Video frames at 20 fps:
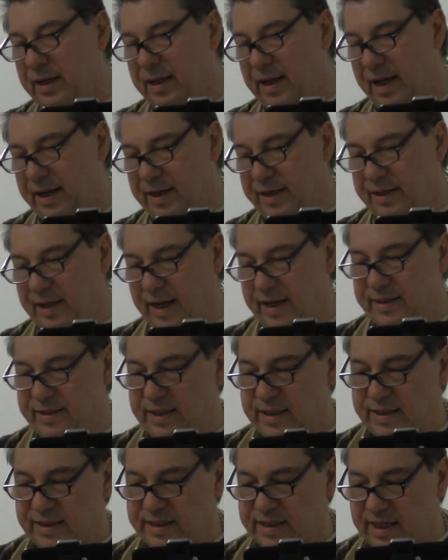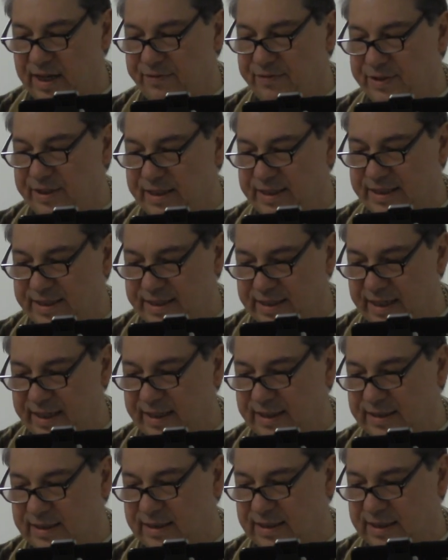And in
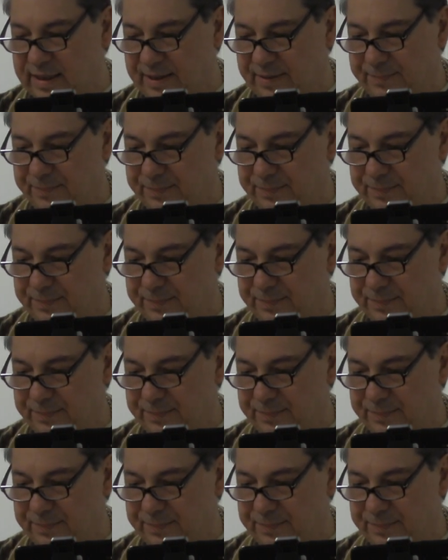1976,